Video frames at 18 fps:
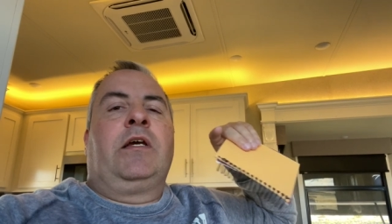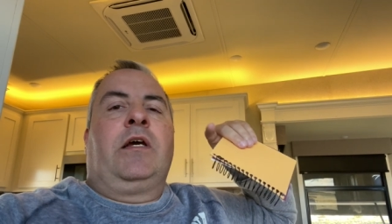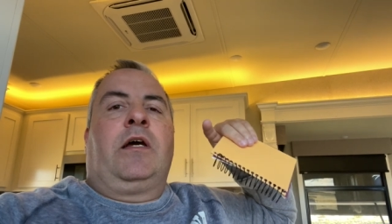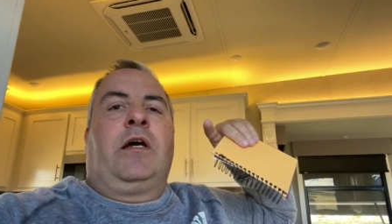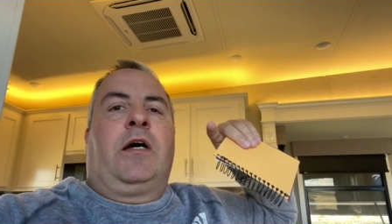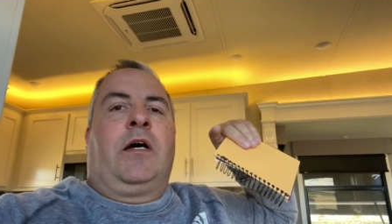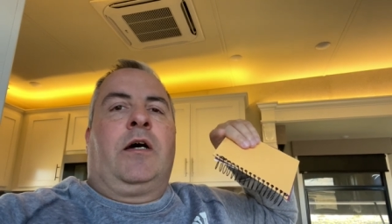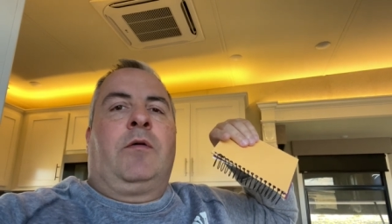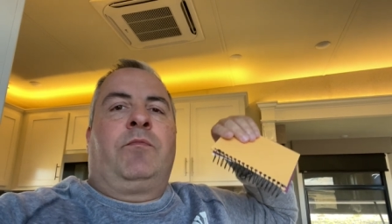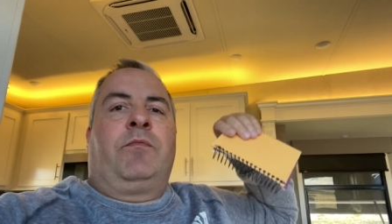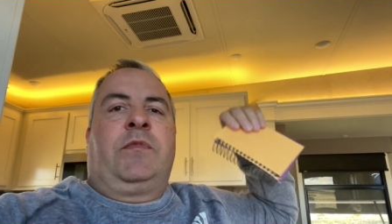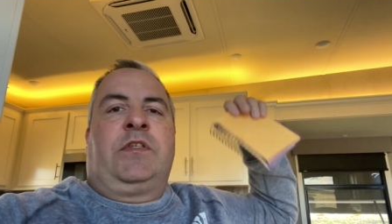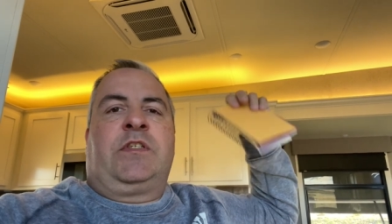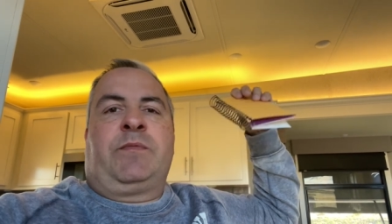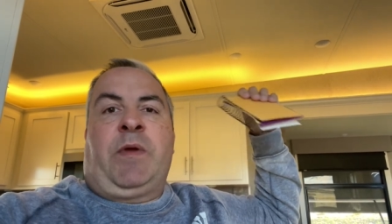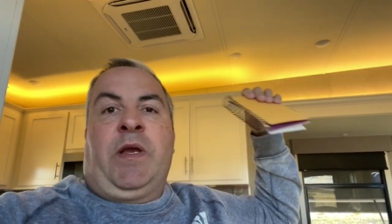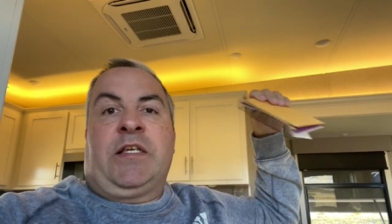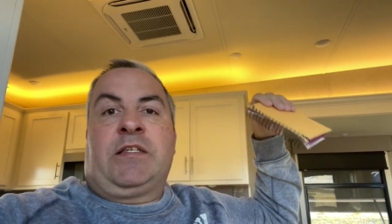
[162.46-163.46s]
um,
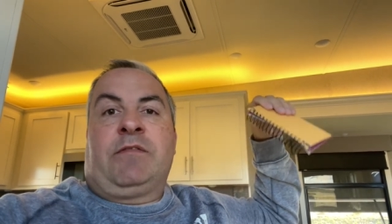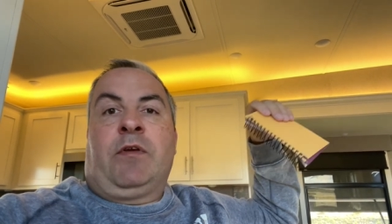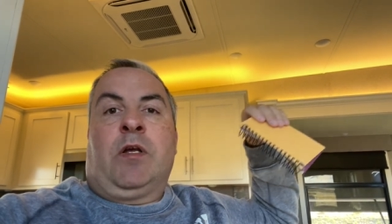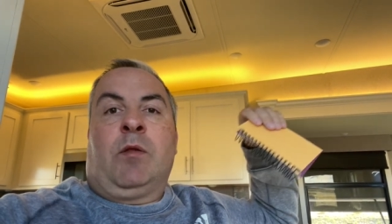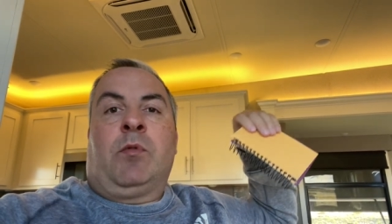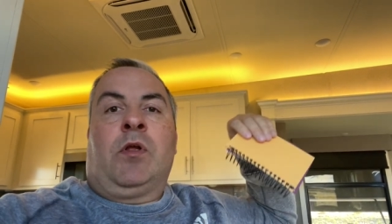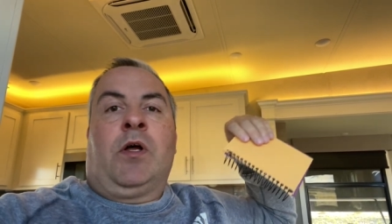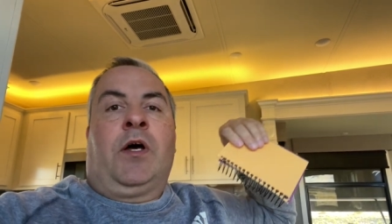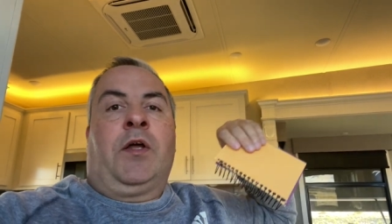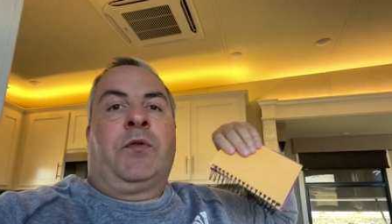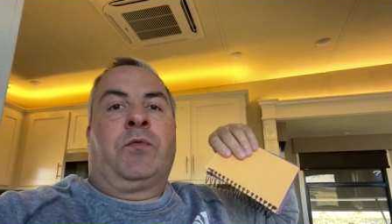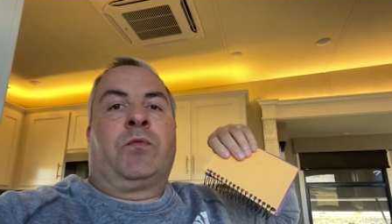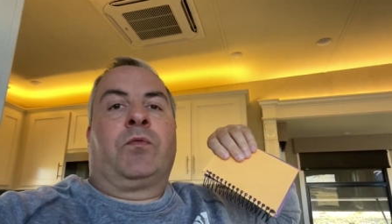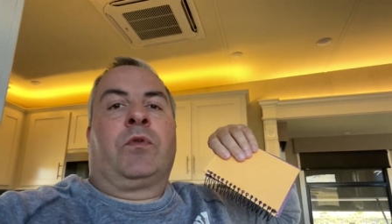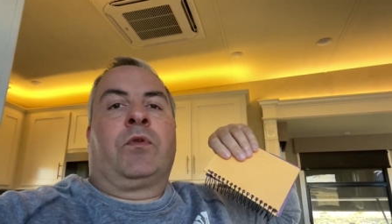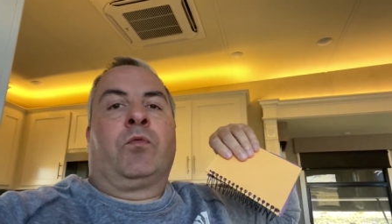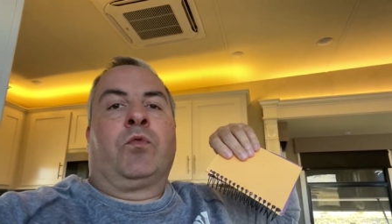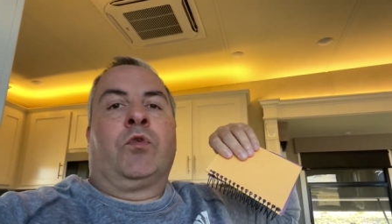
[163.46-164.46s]
space available
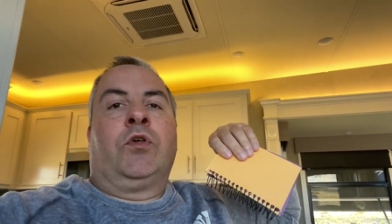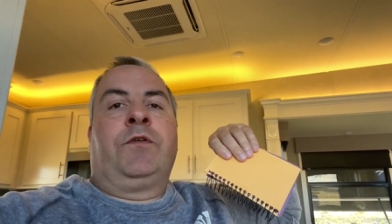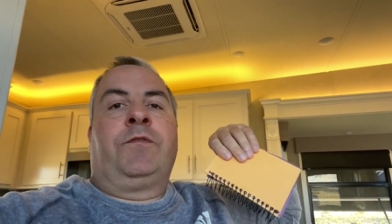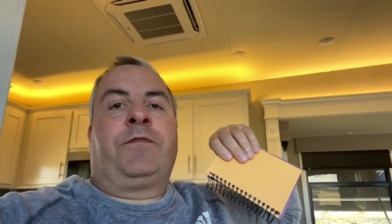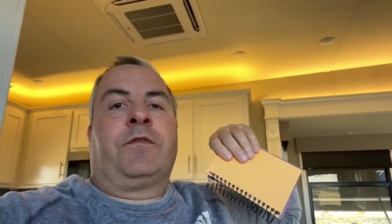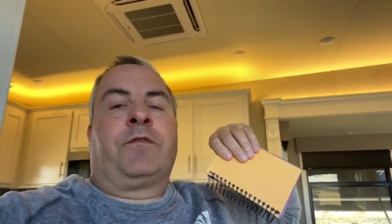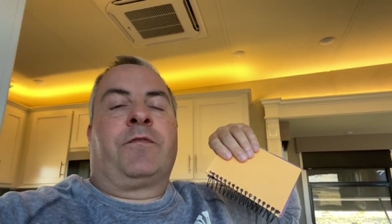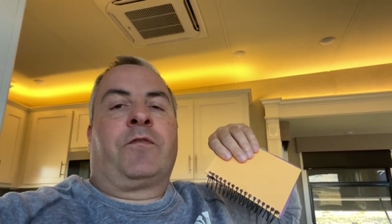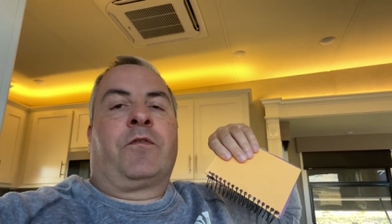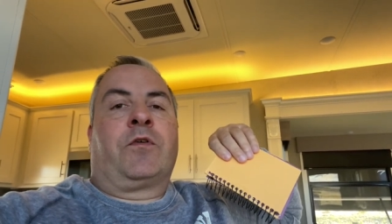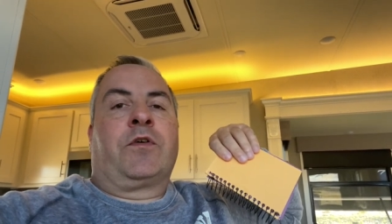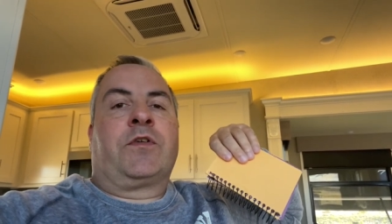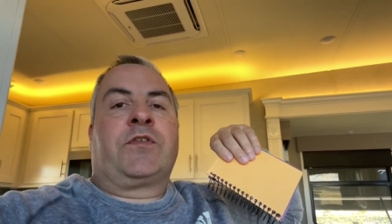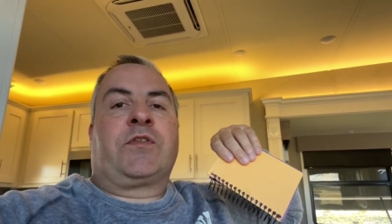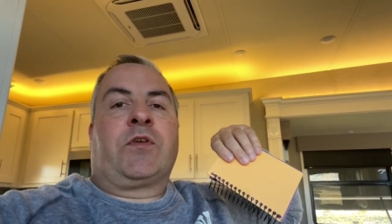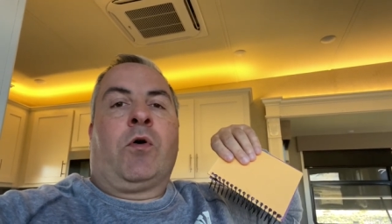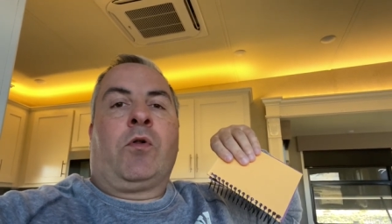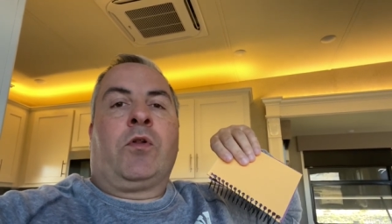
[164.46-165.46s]
on the roof for
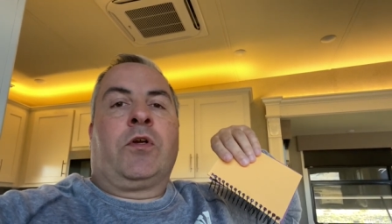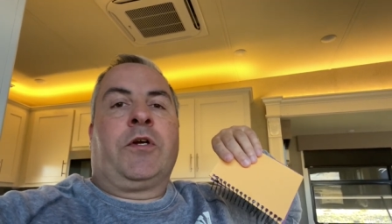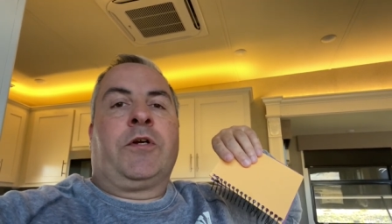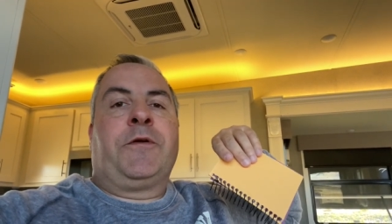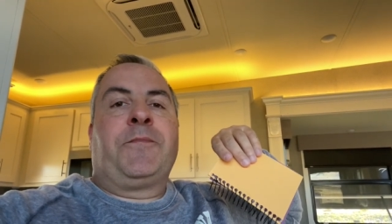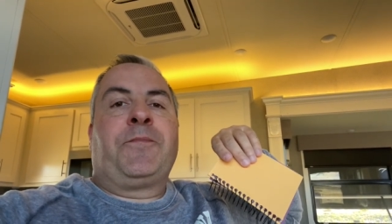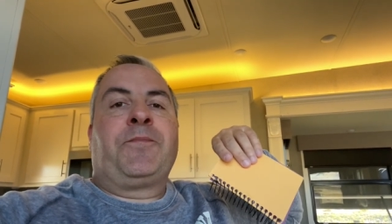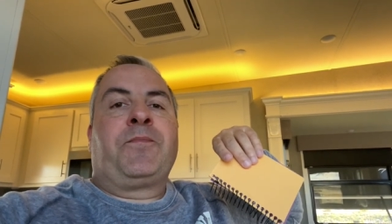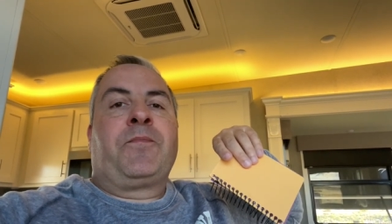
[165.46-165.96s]
solar,